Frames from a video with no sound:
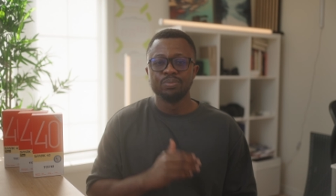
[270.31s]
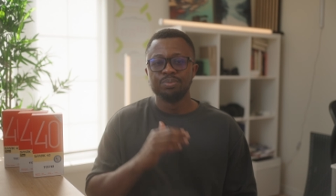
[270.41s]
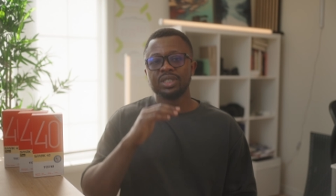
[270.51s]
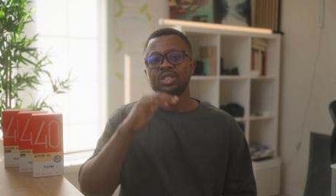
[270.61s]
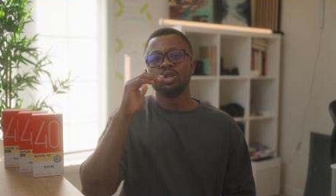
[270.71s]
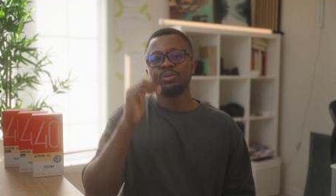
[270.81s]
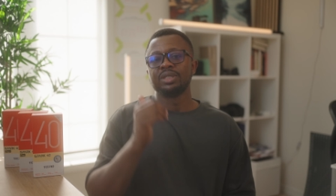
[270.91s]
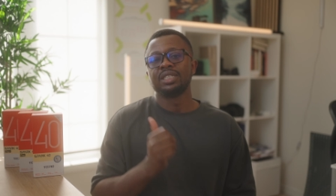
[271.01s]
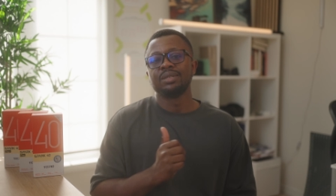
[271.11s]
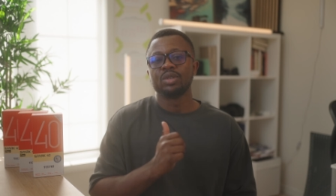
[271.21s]
big jump
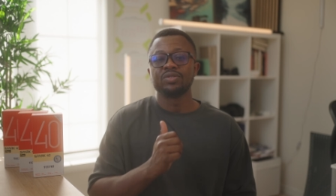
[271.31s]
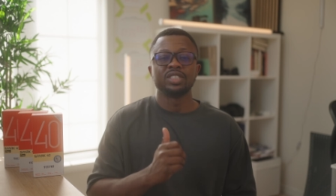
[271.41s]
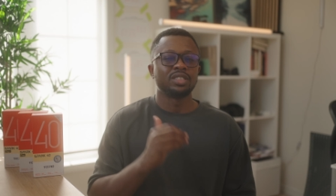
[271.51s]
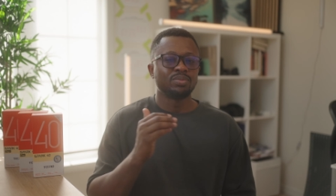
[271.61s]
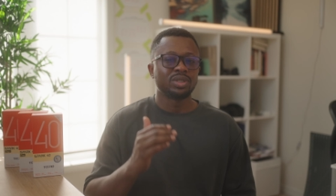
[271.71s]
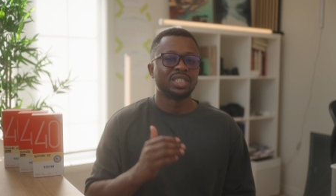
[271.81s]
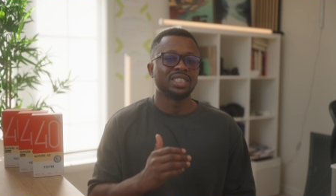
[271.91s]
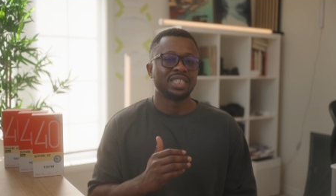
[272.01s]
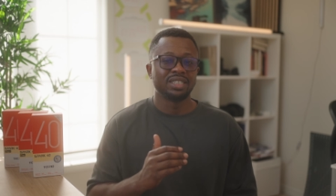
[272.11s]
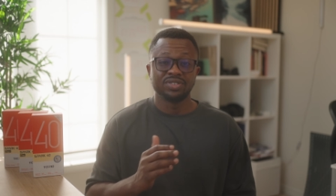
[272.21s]
in terms of the
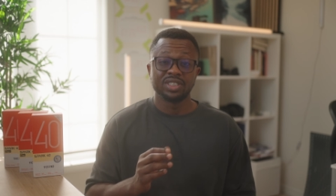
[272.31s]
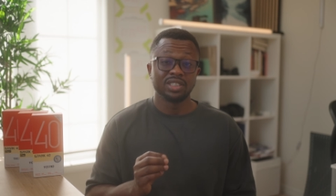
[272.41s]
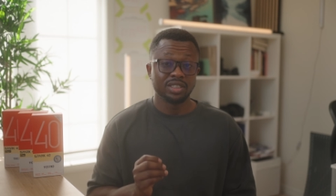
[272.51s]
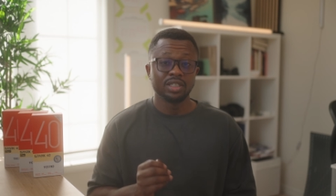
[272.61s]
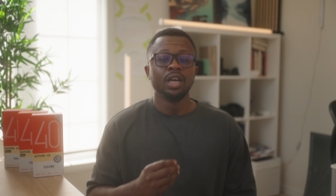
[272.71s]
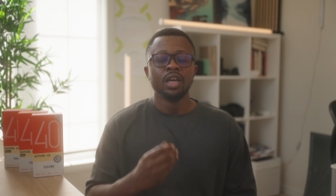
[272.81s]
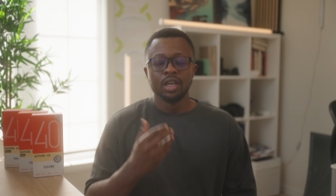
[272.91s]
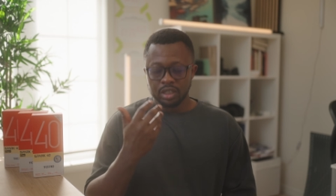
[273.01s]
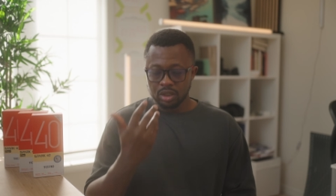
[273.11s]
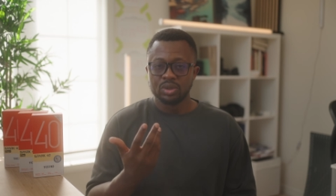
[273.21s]
smoothness and efficiency.
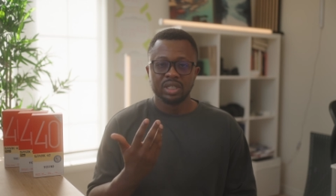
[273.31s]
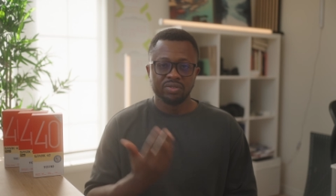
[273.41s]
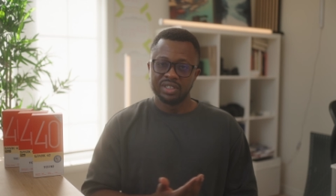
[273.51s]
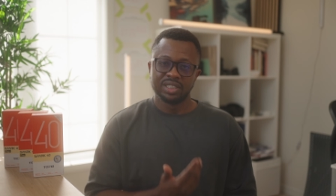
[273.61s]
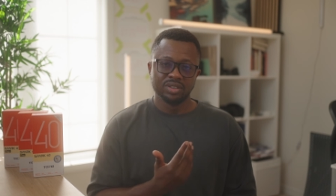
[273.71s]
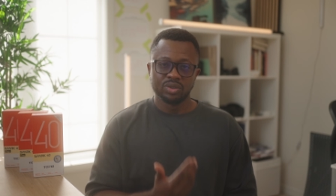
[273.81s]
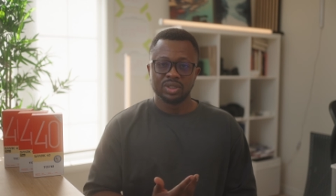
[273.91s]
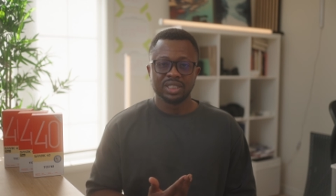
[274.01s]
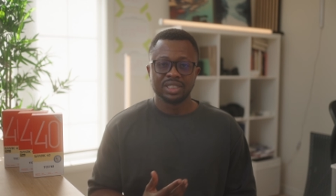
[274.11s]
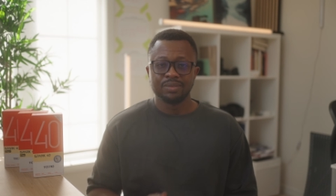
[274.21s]
You will definitely
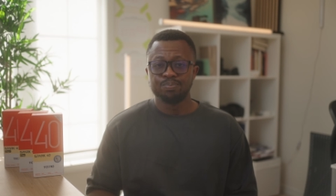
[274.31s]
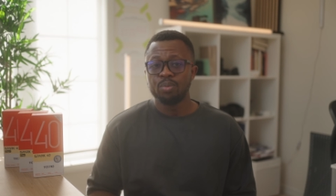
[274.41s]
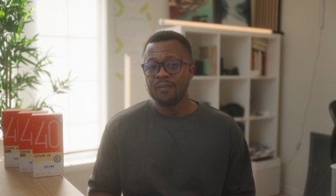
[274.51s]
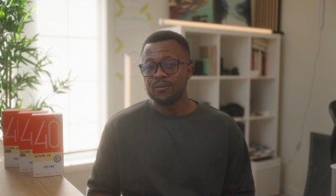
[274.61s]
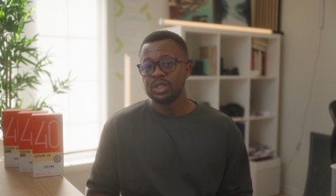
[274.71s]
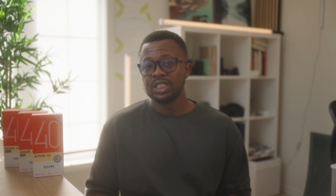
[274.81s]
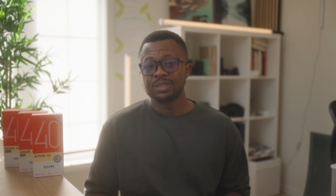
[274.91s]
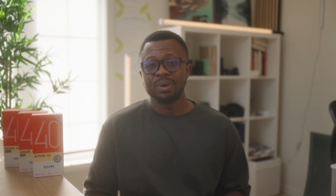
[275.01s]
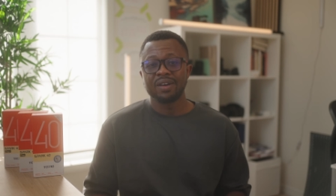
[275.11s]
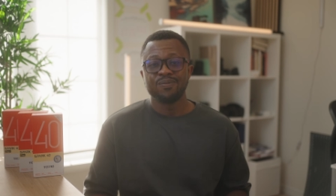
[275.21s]
notice it. But for the
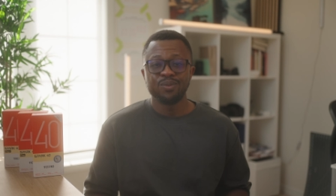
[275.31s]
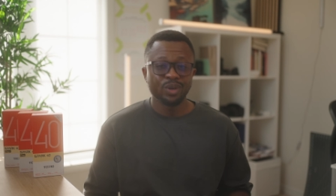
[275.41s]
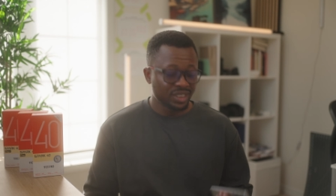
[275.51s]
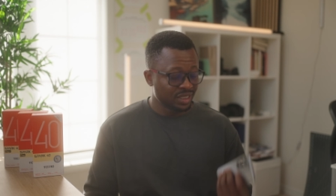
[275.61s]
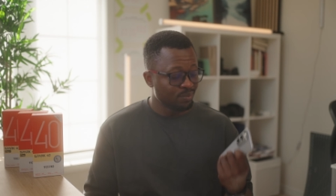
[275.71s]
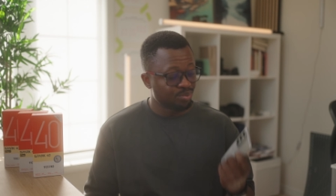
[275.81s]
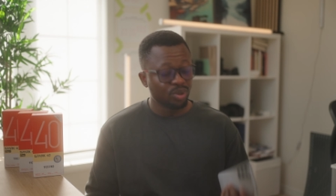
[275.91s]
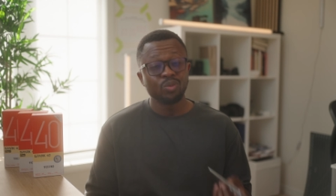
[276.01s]
Spark 40 Pro